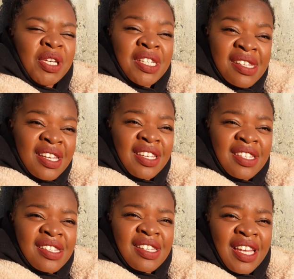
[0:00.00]
means
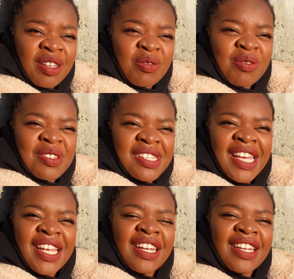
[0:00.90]
kids, like Google
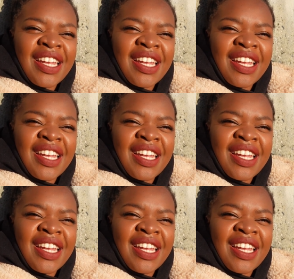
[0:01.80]
said,